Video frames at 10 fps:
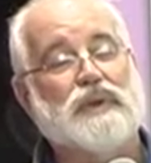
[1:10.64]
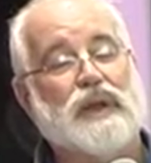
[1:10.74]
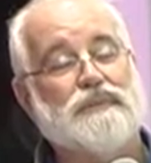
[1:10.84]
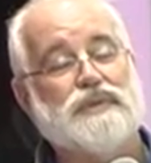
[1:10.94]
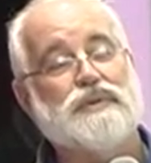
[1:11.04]

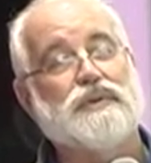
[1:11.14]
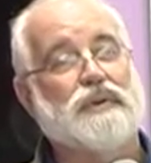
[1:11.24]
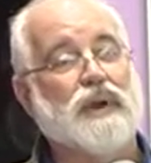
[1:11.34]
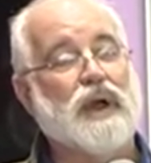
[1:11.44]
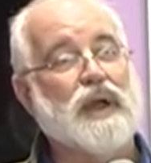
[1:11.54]
kind of junior
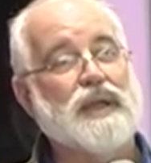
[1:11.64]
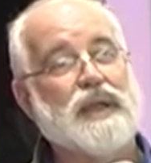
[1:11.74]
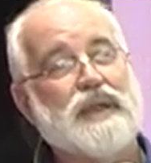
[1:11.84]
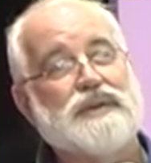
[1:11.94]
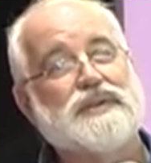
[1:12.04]
high
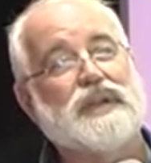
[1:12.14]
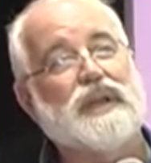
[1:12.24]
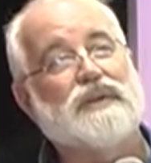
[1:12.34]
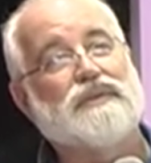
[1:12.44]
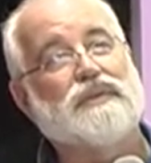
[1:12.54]
aged
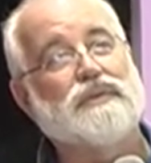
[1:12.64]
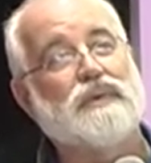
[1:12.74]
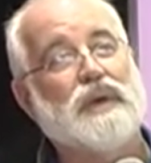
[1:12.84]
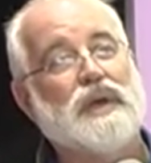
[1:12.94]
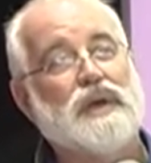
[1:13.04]
kids
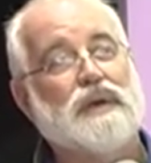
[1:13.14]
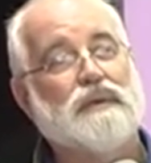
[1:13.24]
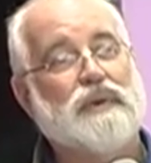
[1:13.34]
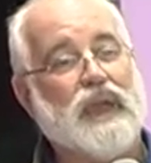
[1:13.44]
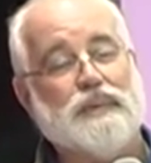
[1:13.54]

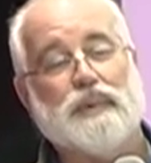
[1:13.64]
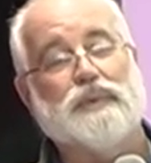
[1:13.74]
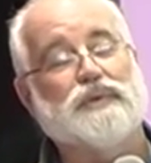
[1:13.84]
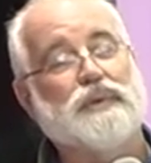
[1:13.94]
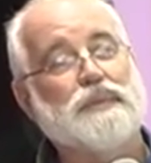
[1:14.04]
gang
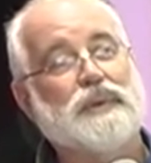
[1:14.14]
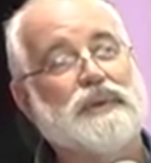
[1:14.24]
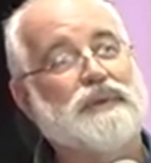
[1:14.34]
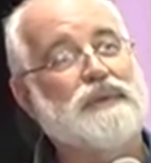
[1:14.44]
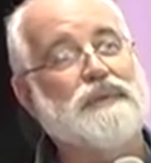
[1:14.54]
members who had been
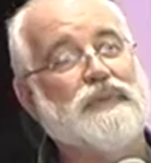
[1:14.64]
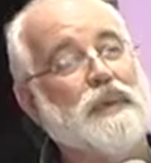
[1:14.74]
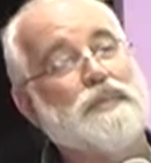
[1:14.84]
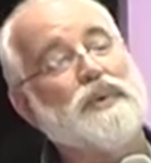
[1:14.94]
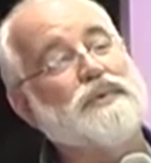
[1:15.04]
given the
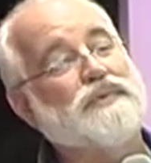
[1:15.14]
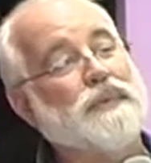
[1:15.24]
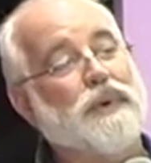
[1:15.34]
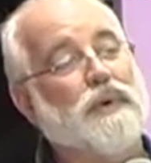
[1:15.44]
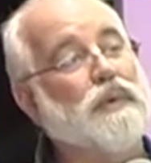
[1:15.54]
boot from
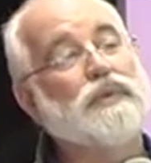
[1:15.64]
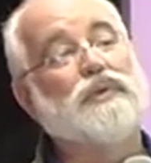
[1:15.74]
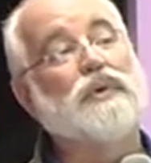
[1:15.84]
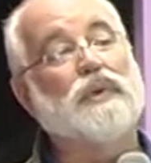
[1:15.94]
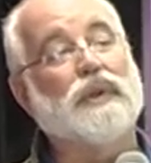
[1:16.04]
their home
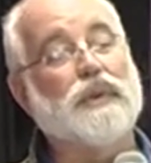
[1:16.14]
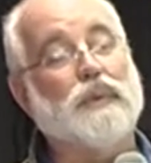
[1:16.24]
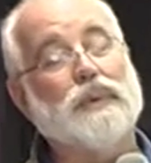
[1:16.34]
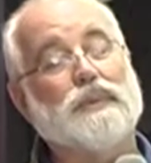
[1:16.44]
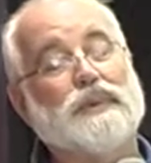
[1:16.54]
school and no
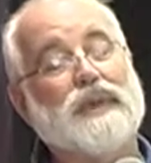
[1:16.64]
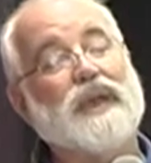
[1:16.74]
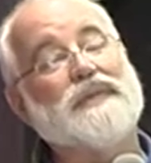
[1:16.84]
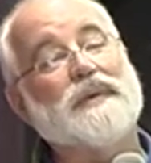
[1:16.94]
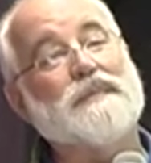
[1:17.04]
one would
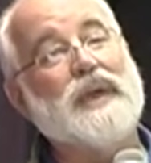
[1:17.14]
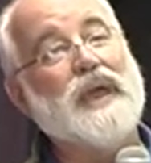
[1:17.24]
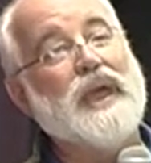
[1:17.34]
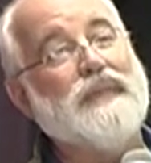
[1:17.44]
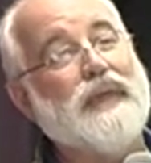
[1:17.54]
take them.
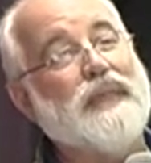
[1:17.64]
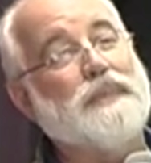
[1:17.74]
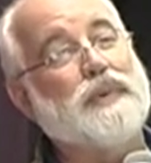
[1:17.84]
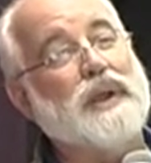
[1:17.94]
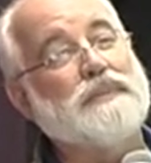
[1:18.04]
And then that
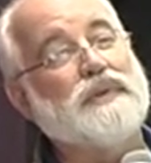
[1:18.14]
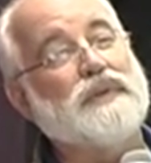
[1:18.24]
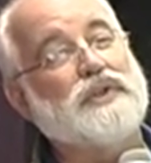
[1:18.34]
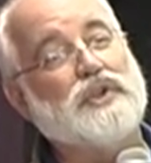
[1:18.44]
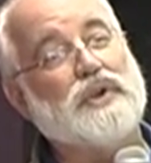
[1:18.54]
brought them to
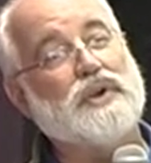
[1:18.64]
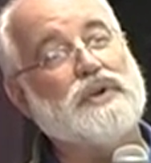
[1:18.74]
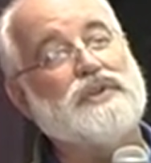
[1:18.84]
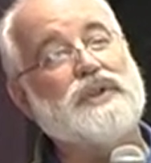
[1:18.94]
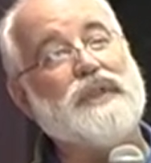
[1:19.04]
the
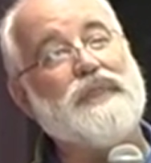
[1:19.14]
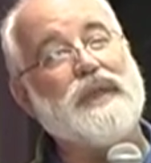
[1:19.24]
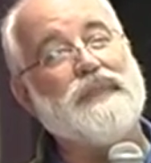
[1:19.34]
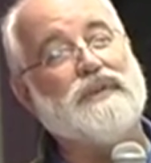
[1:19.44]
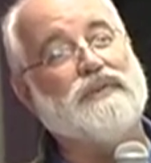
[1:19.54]
church, and
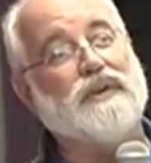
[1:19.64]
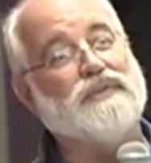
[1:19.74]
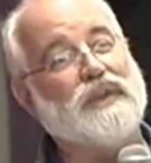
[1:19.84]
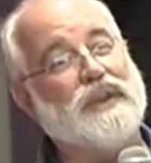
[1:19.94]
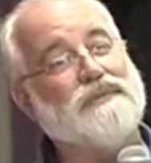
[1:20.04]
then they started
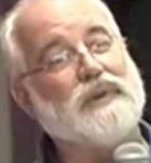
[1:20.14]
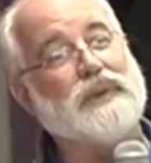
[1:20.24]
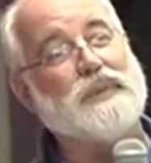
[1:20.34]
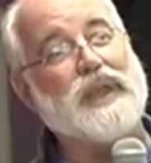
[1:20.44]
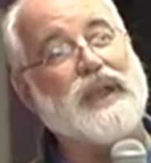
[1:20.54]
saying, if only
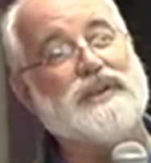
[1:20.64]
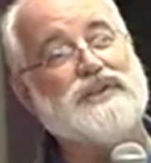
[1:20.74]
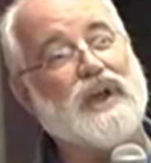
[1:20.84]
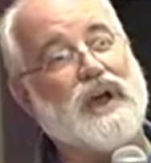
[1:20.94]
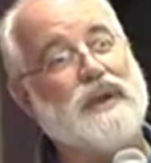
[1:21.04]
we had
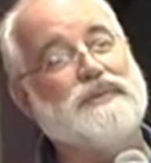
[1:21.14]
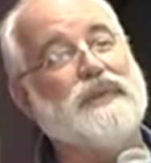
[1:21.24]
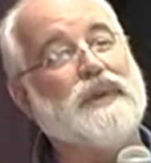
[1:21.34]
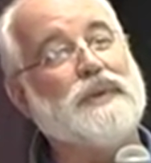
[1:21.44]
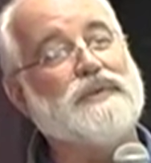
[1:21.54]
jobs,
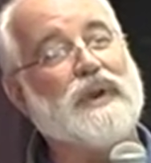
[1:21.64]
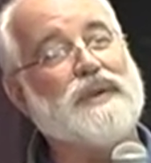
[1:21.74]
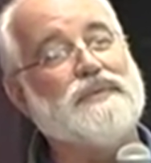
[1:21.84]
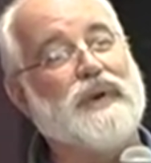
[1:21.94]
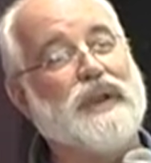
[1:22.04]
and then we tried
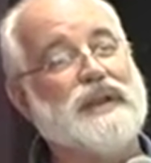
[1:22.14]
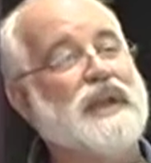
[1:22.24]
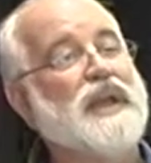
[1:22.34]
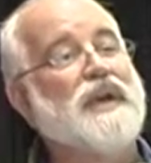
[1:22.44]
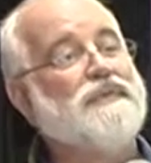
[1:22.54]
to find
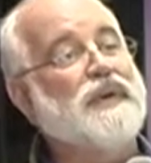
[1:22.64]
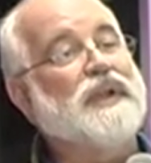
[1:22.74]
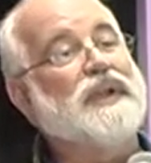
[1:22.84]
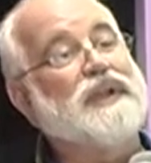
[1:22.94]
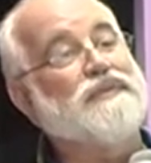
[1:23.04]

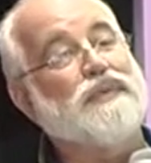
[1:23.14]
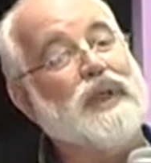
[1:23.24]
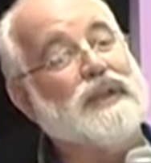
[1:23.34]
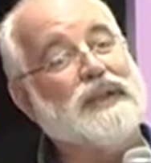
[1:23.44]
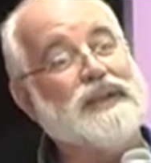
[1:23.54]

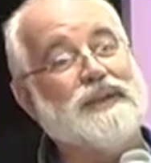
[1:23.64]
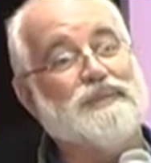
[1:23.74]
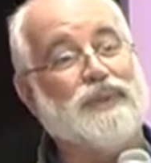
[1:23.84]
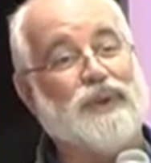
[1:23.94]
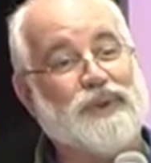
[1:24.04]
felony-friendly
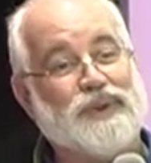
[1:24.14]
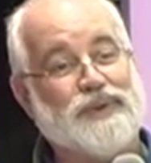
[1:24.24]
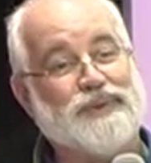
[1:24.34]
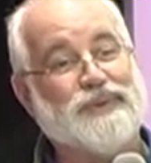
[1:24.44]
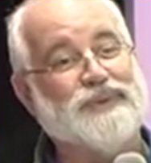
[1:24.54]

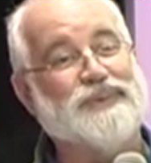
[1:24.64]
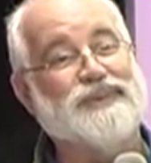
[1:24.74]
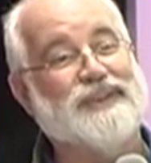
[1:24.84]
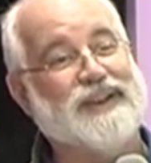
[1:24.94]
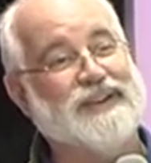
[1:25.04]
employers, which
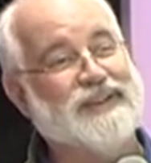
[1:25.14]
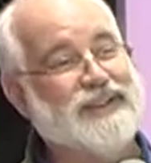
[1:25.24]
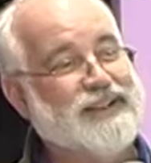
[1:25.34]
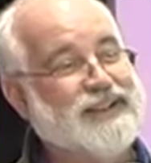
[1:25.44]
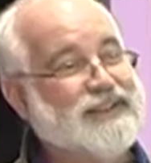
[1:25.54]
was
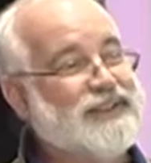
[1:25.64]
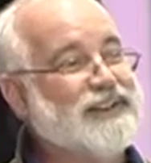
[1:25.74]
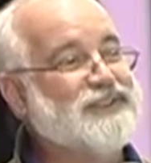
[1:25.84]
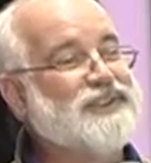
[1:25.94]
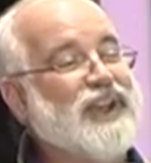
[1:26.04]
a
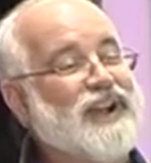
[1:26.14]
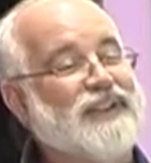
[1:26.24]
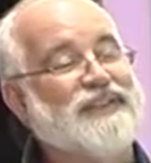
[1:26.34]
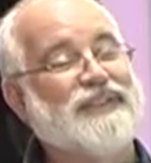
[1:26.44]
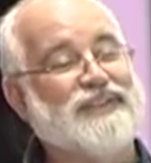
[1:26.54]

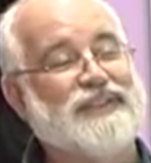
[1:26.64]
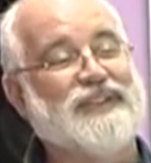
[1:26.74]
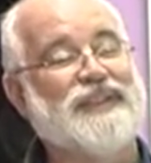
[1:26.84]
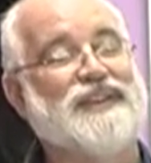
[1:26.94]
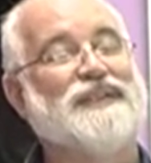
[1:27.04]
challenge, as I
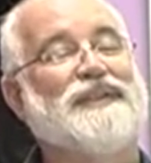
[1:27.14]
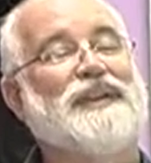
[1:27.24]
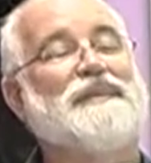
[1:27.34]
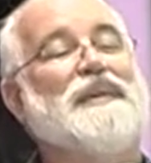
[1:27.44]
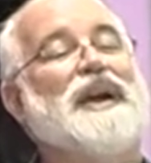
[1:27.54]
think you can
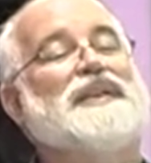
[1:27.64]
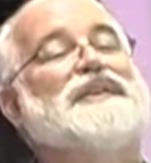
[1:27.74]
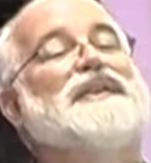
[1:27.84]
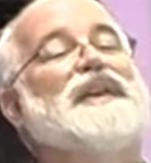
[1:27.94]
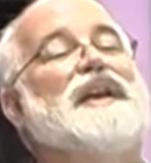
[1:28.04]

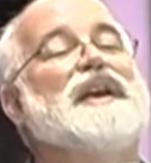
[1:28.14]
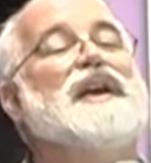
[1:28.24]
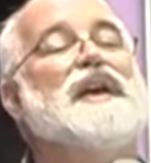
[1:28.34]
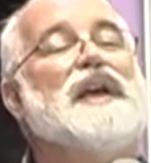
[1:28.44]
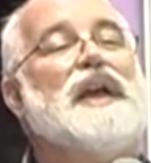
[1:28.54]
imagine.
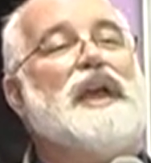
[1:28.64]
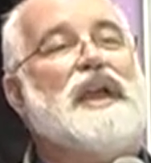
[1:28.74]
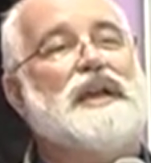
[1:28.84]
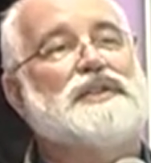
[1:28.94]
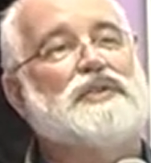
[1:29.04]

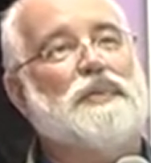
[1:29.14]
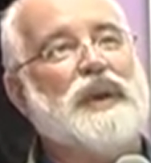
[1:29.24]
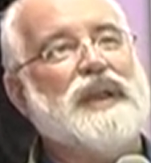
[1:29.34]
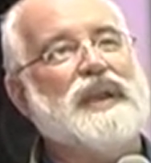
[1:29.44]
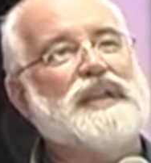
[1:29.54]
And so by
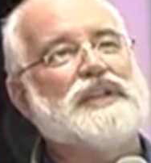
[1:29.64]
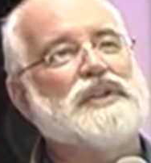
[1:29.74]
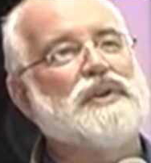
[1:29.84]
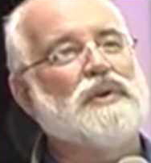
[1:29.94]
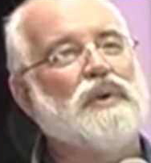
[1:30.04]

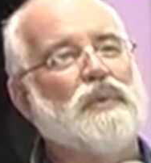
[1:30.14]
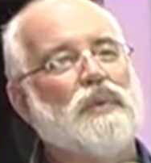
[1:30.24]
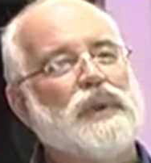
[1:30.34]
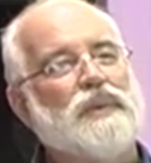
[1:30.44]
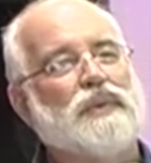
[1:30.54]
'92,
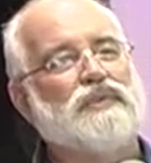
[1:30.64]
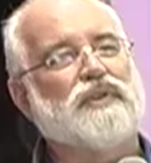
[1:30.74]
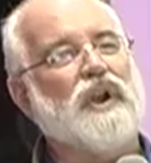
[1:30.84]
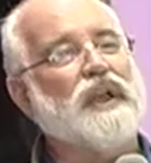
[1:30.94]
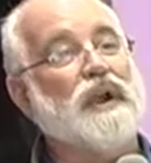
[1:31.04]
we were
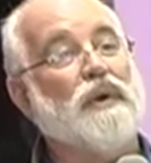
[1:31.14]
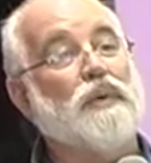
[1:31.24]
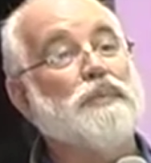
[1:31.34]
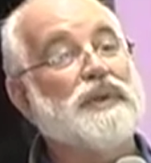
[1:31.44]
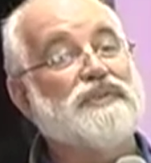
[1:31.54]
starting our
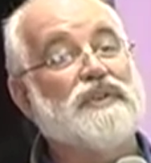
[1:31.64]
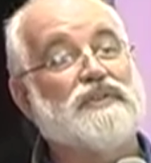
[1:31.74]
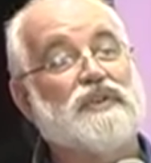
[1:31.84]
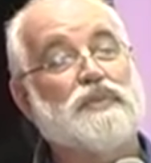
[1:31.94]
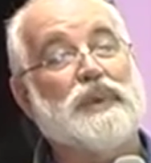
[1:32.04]
own
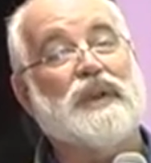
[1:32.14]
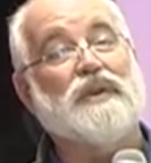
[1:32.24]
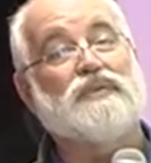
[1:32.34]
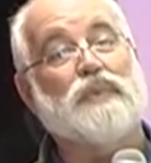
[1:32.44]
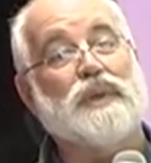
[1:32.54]
businesses
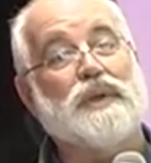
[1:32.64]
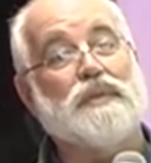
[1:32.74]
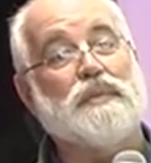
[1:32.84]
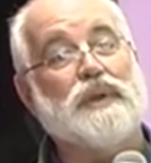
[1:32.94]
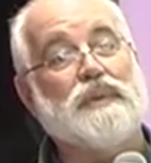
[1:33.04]
because we
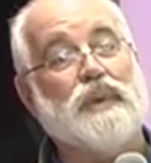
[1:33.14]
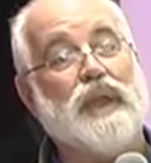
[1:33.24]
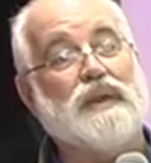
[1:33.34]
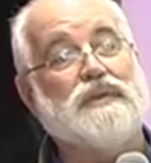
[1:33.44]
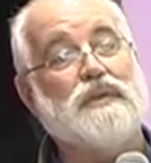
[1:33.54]

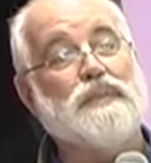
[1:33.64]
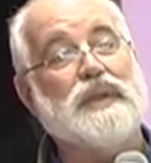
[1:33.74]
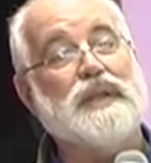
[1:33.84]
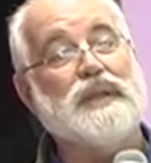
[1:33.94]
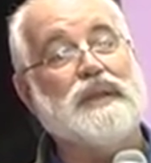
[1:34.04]
had too
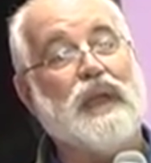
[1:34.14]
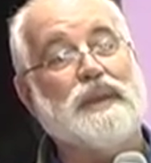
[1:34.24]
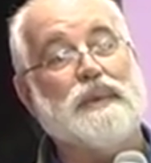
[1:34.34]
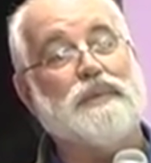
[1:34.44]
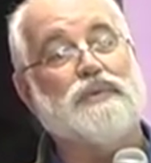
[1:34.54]
many gang
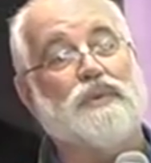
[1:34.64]
members who